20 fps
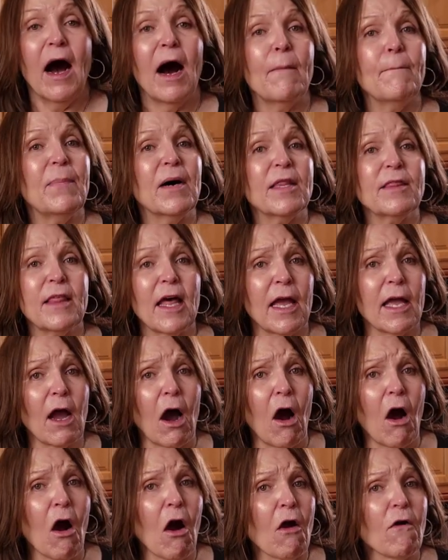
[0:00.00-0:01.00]
um, but they
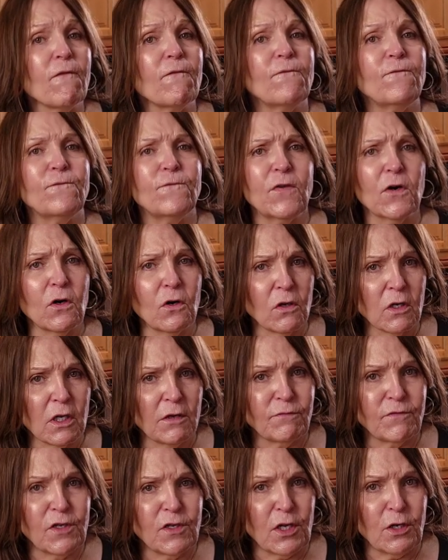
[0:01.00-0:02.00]
are full
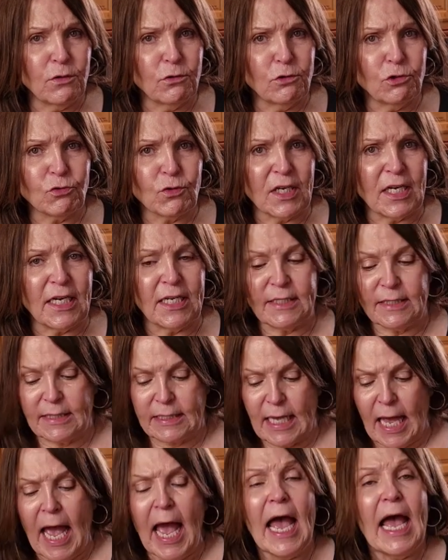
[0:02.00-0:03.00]
of
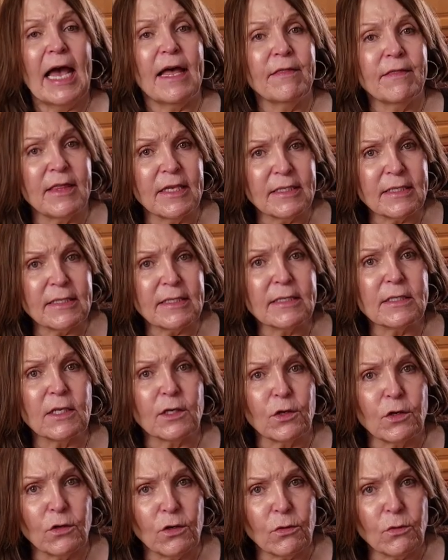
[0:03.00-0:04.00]
nutrients. And this is
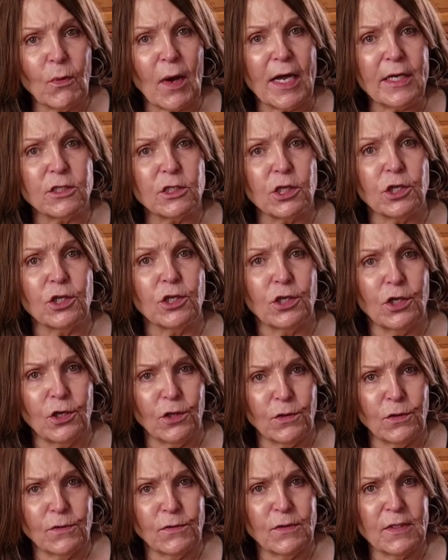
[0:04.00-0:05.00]
a good way to
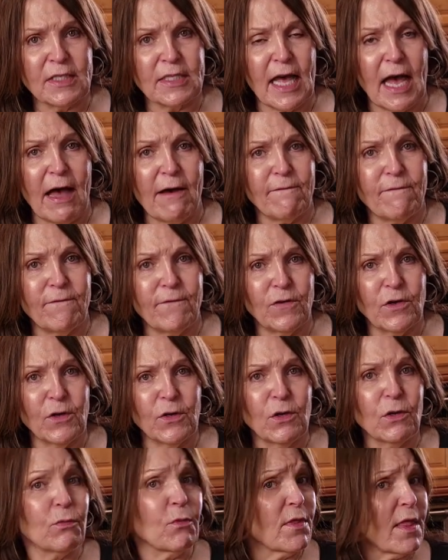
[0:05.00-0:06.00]
use that
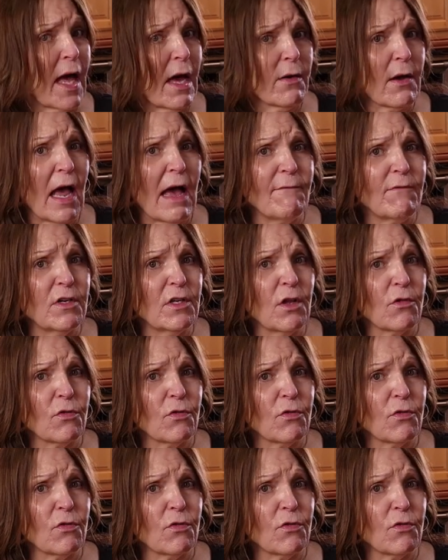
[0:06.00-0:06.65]
food without having